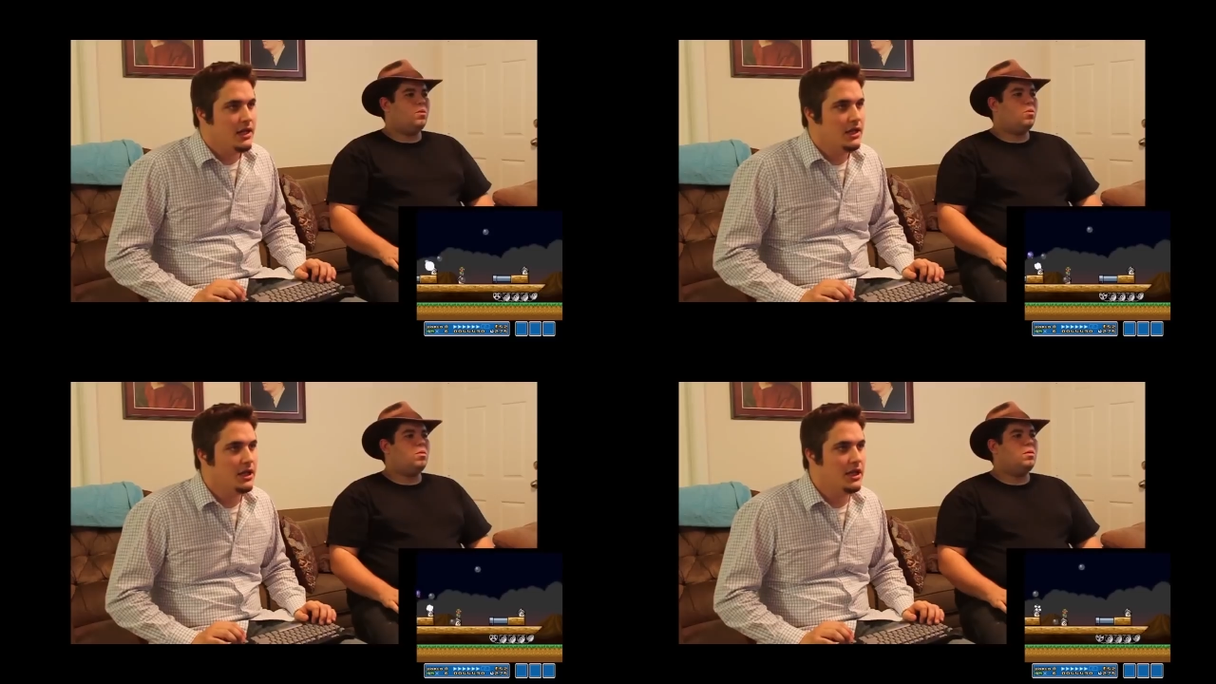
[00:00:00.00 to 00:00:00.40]

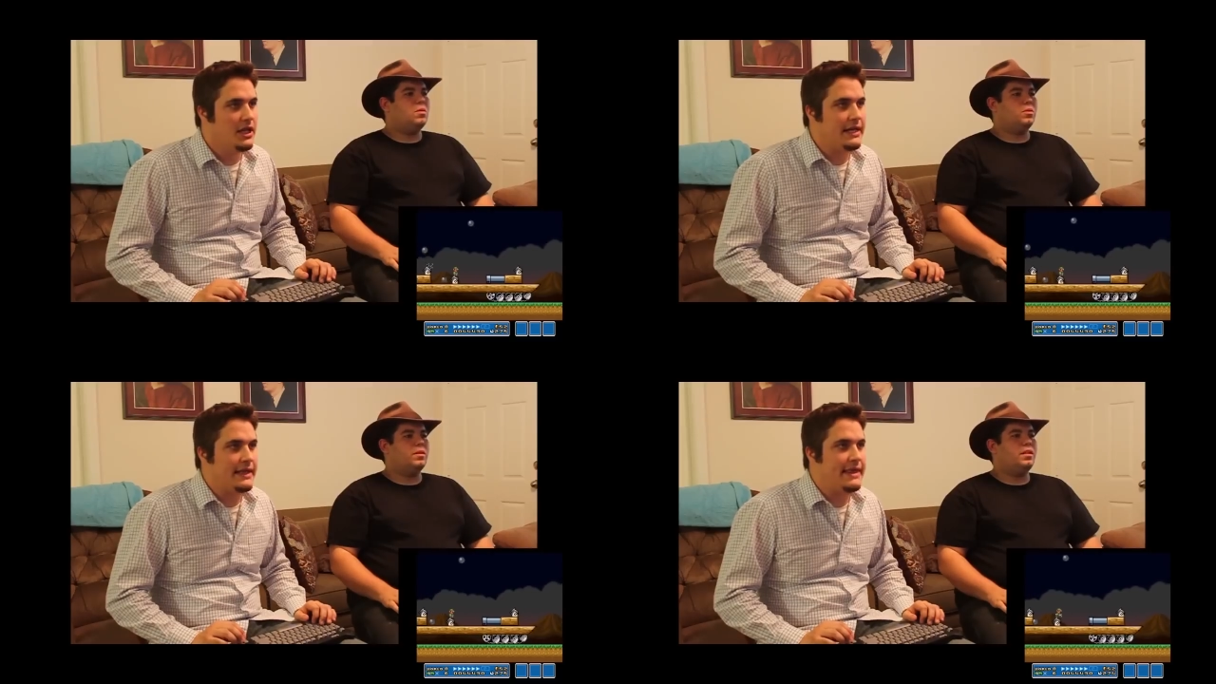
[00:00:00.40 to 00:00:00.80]

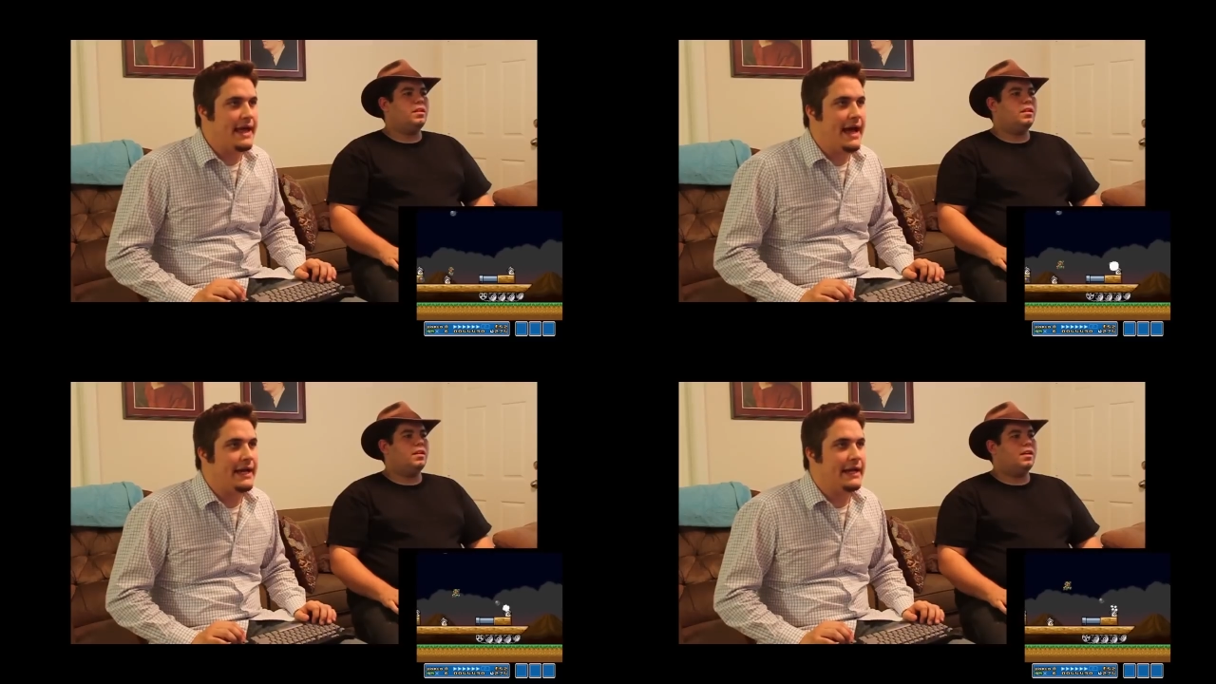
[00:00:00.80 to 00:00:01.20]
Speaker 1: Look
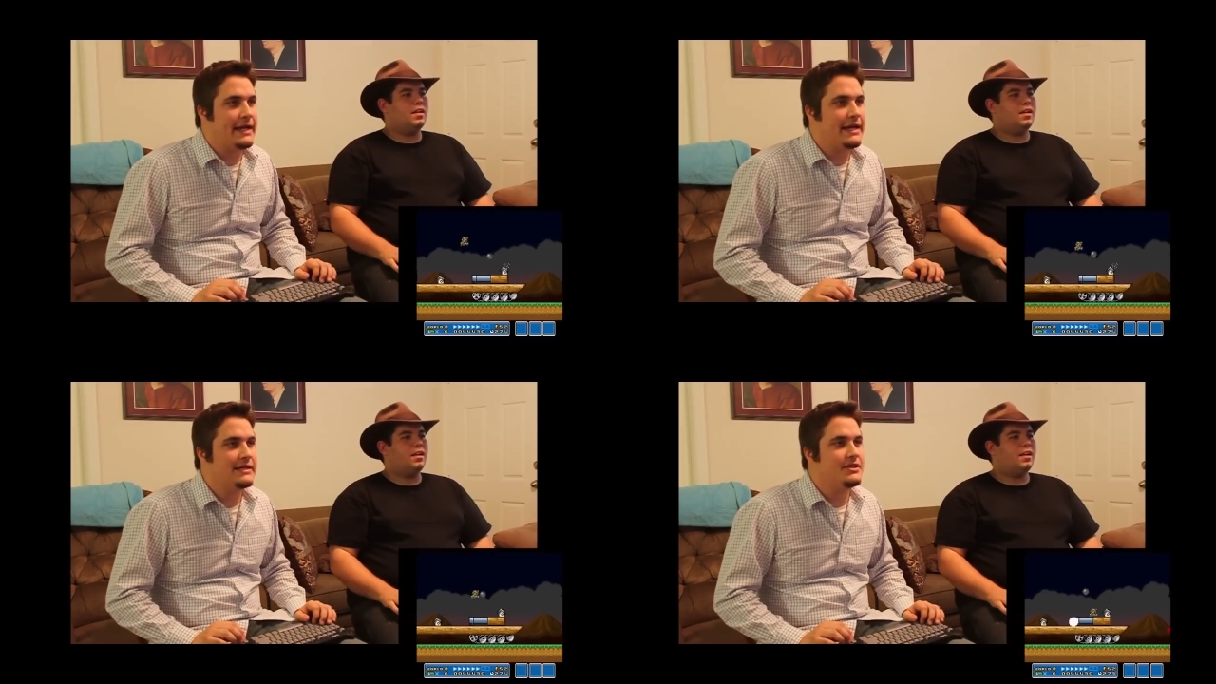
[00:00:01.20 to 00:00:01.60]
at that,
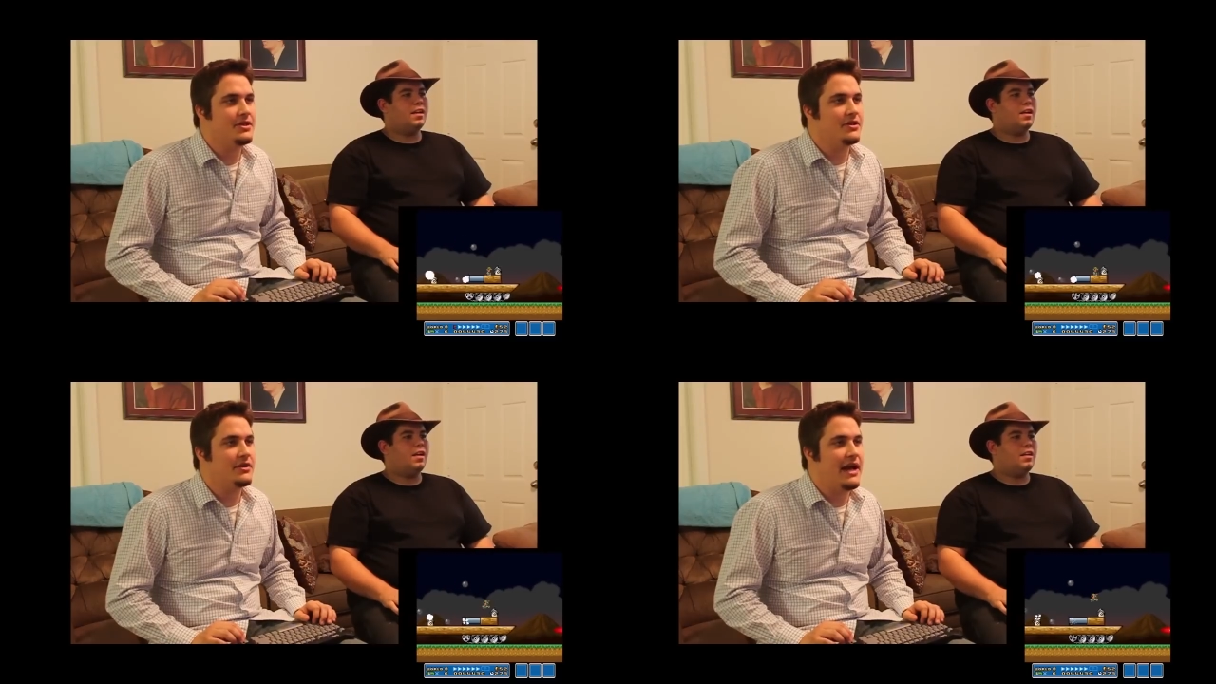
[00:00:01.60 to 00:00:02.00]
I
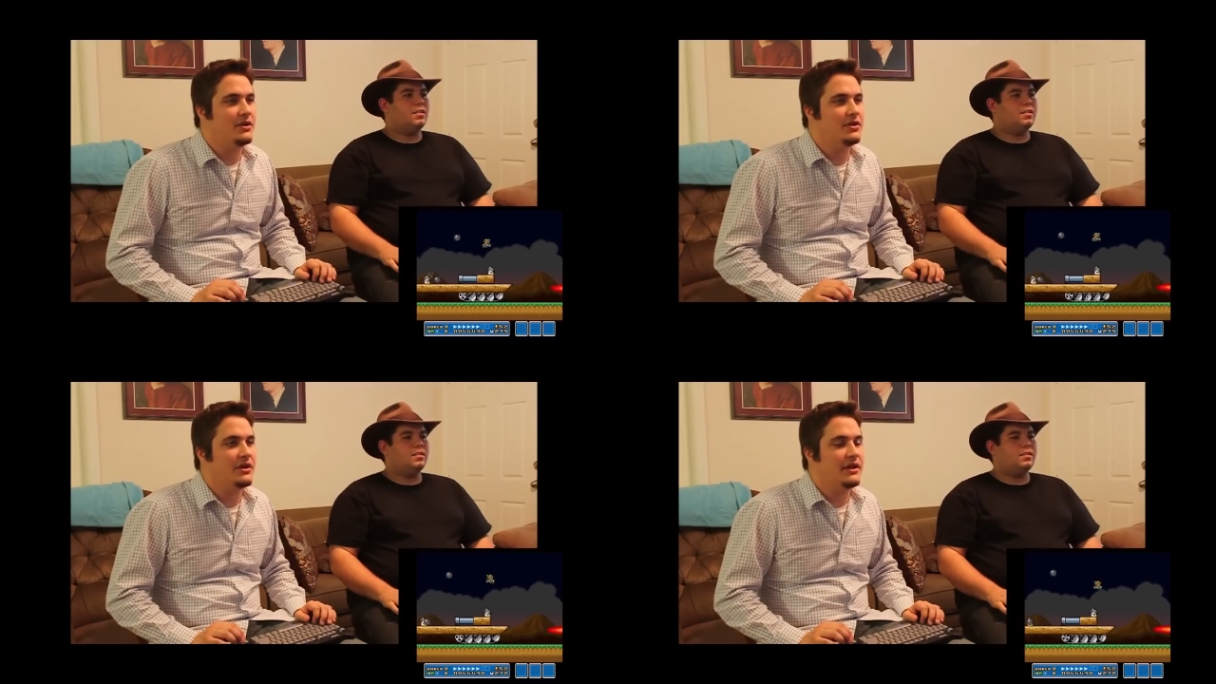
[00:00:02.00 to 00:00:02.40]
guess, your
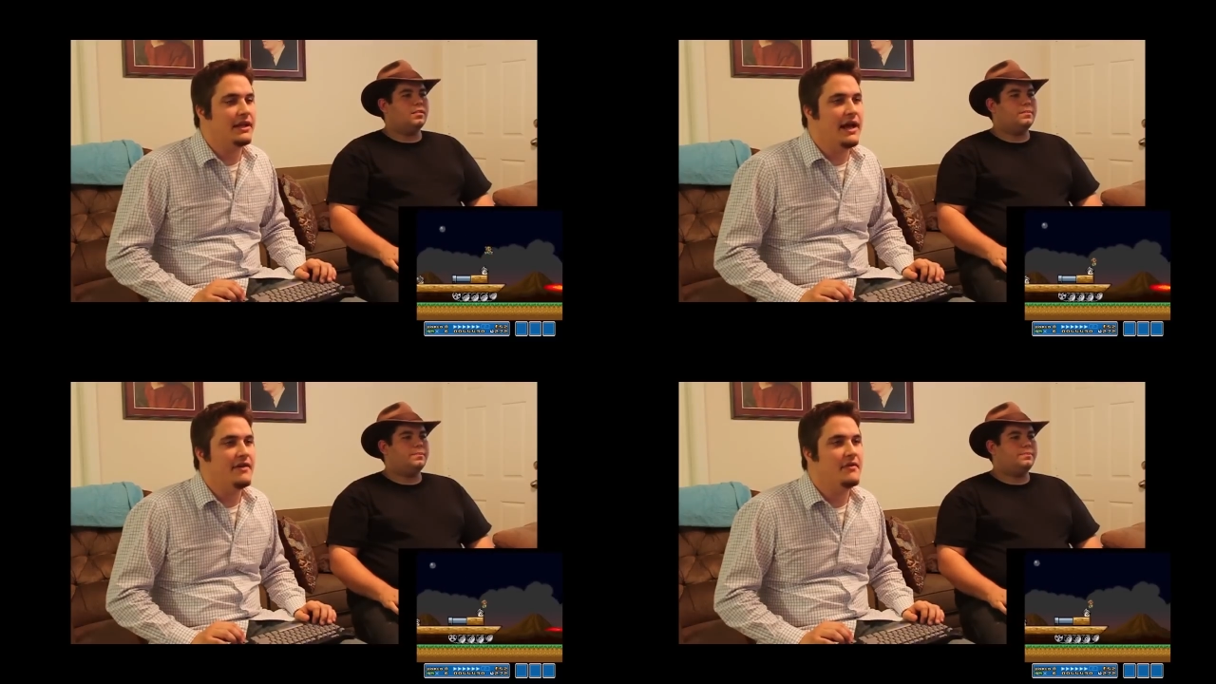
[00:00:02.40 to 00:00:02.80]
outlook
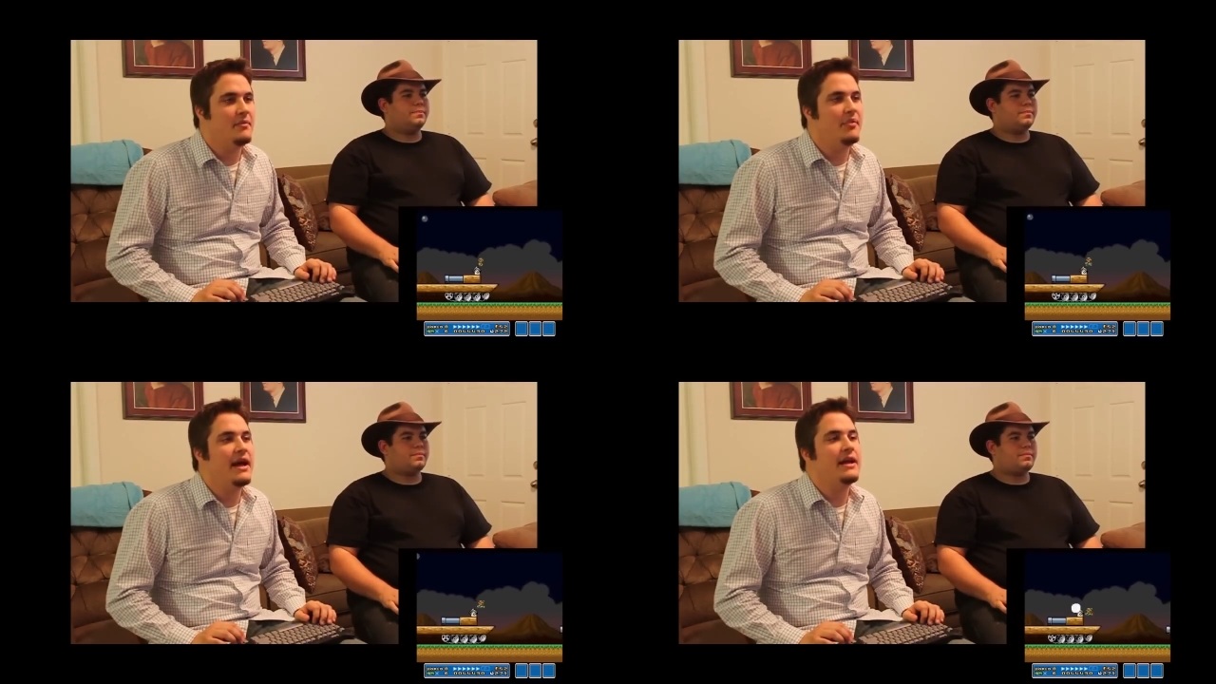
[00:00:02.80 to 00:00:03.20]
on
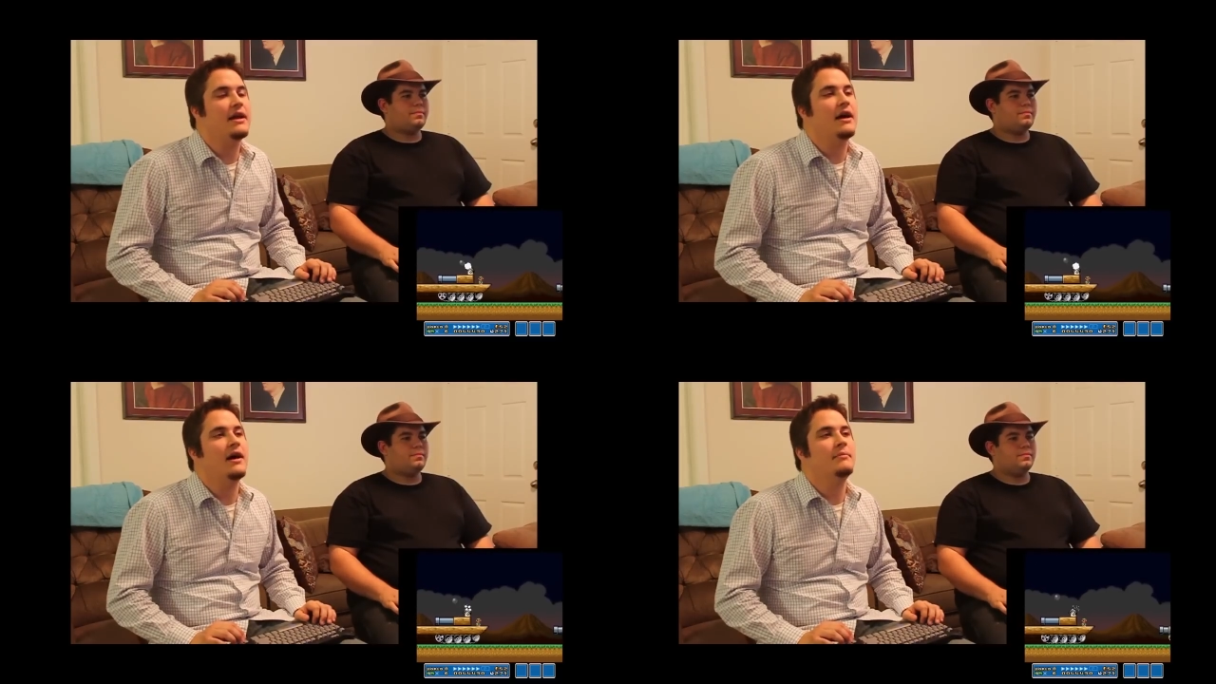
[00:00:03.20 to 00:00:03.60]
life.
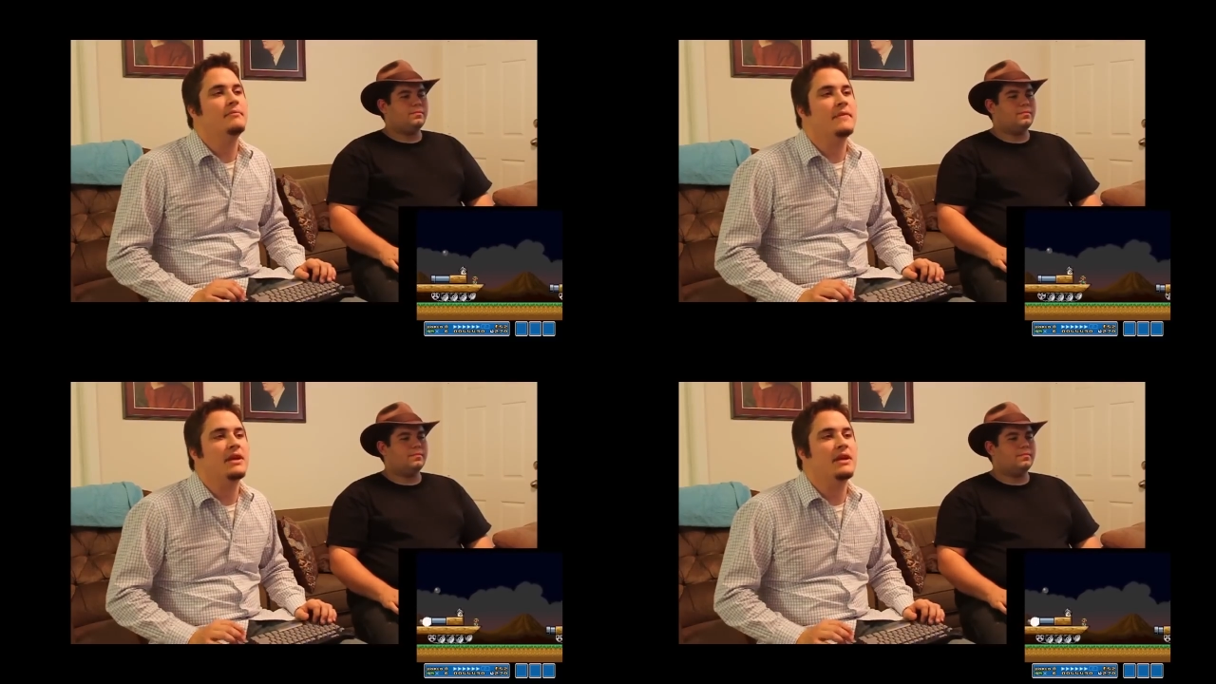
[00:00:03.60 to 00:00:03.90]
But um,